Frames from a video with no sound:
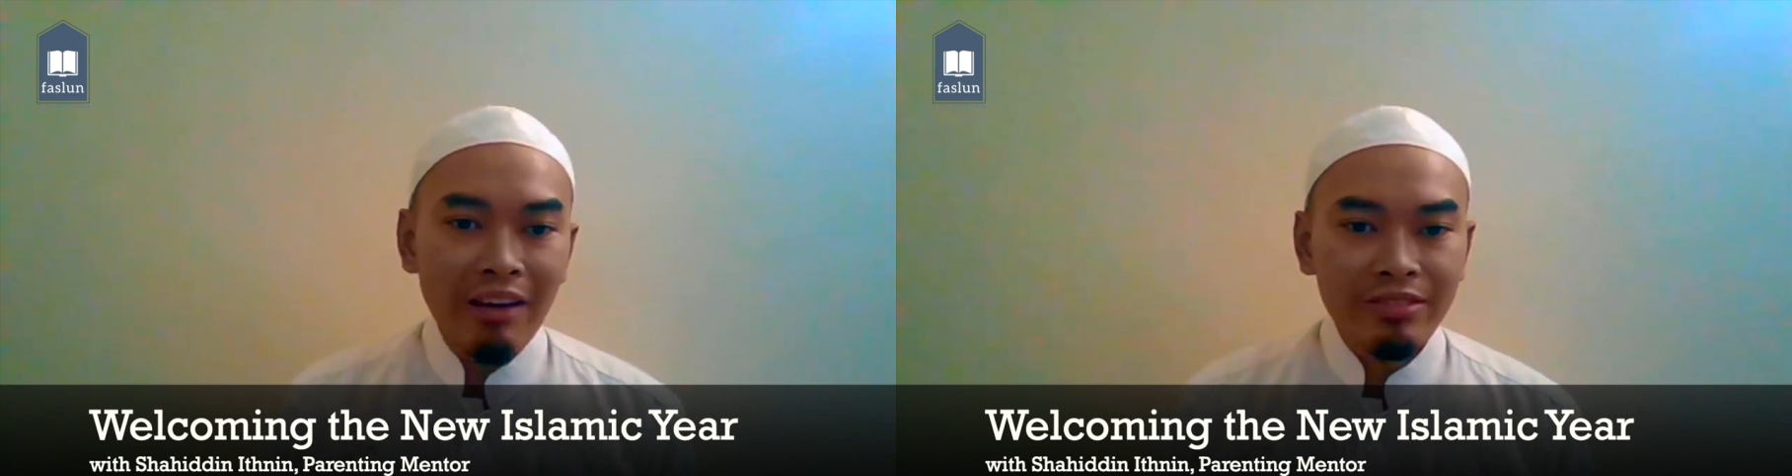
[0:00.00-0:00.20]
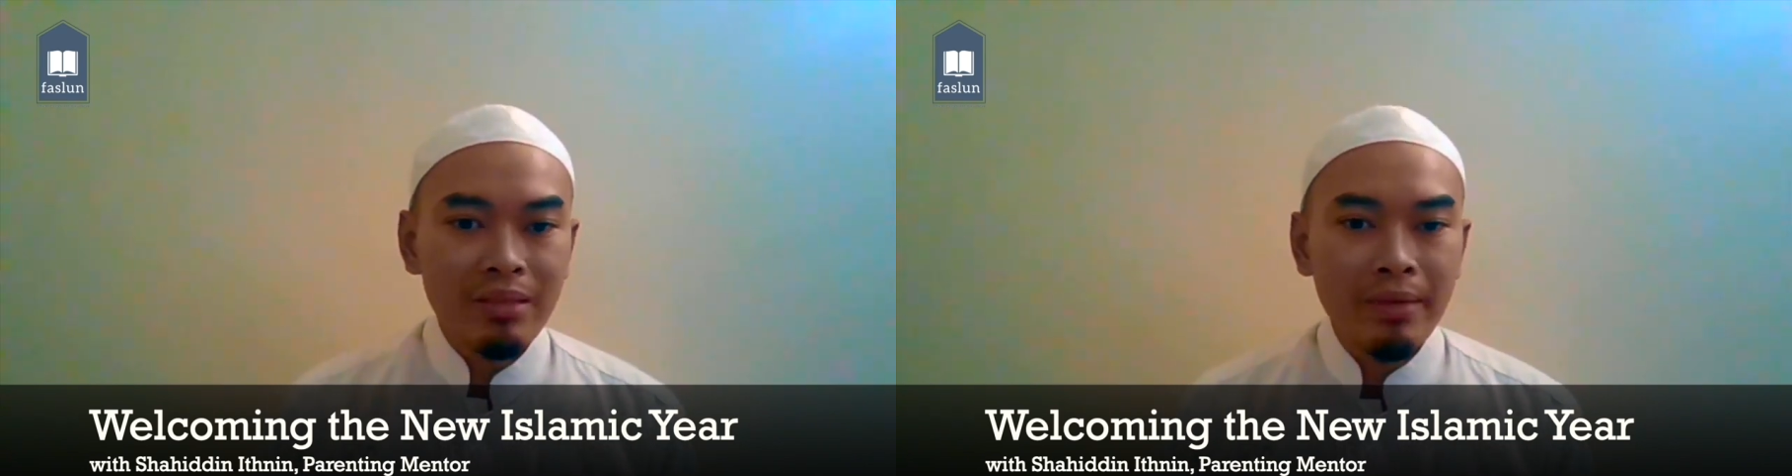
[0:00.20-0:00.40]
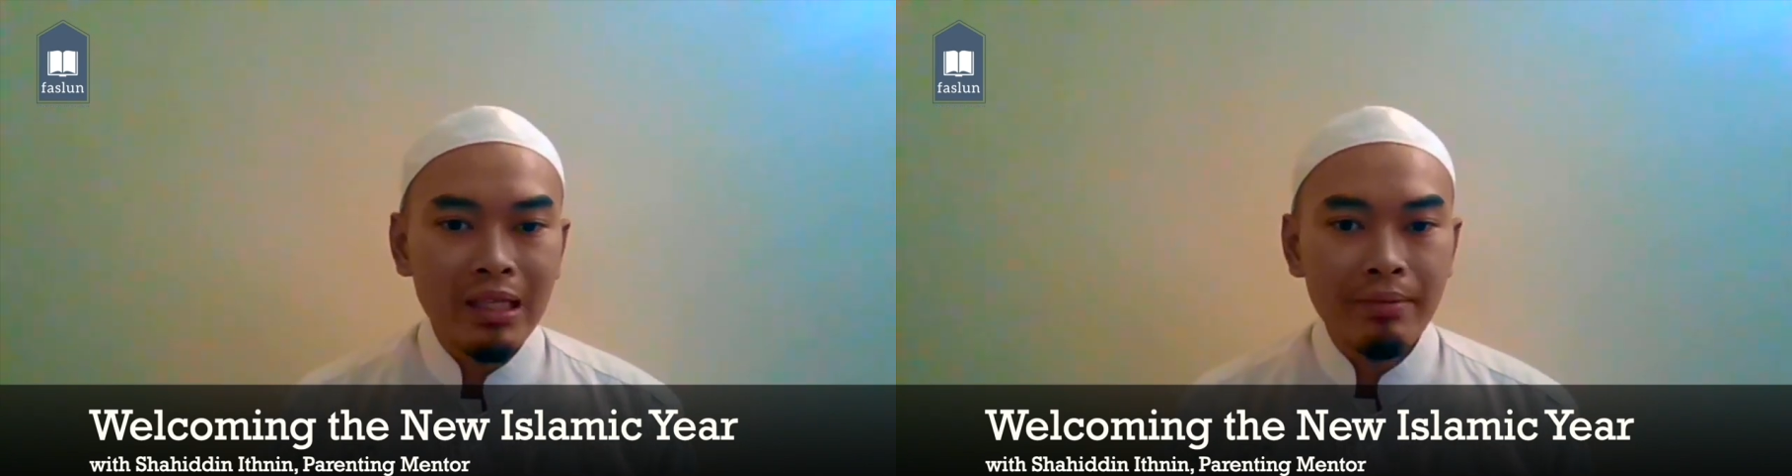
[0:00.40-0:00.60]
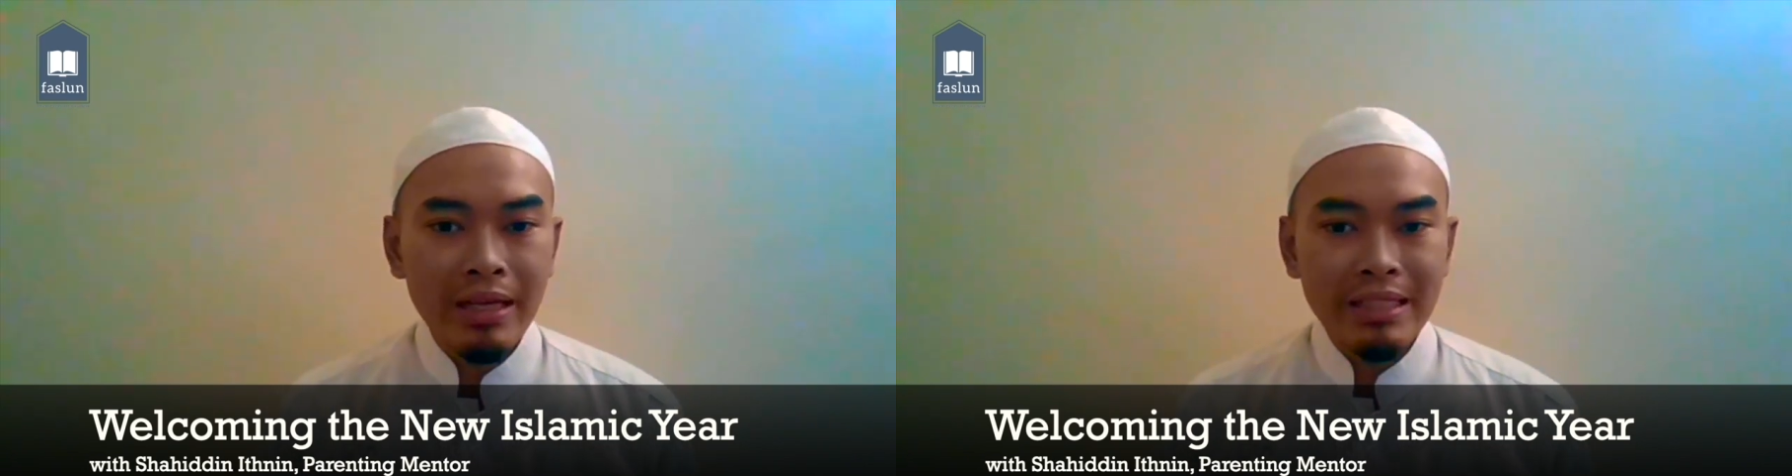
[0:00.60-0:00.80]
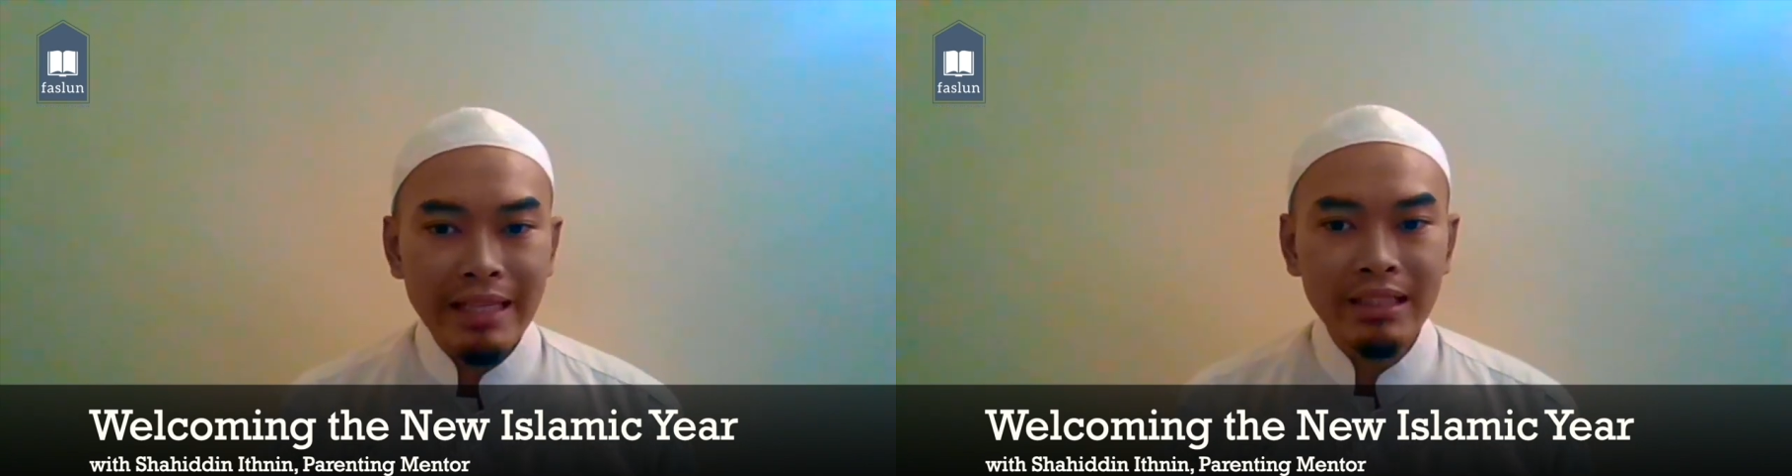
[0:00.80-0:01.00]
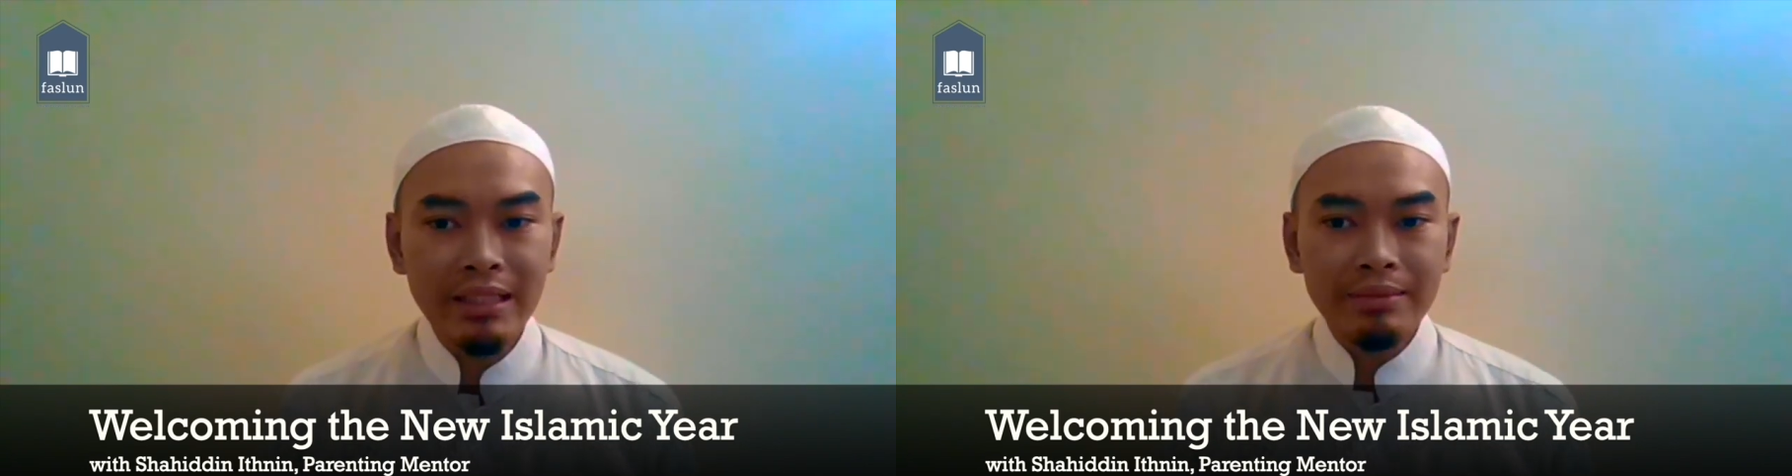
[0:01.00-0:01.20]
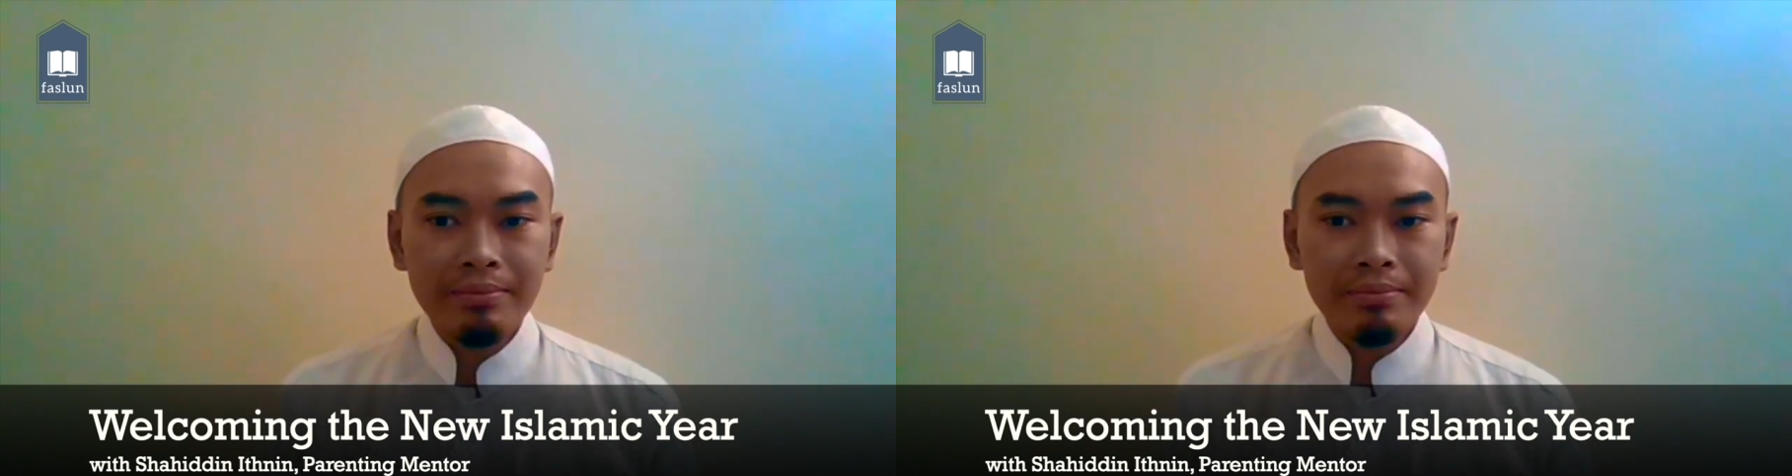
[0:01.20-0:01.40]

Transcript: after Maghrib has entered.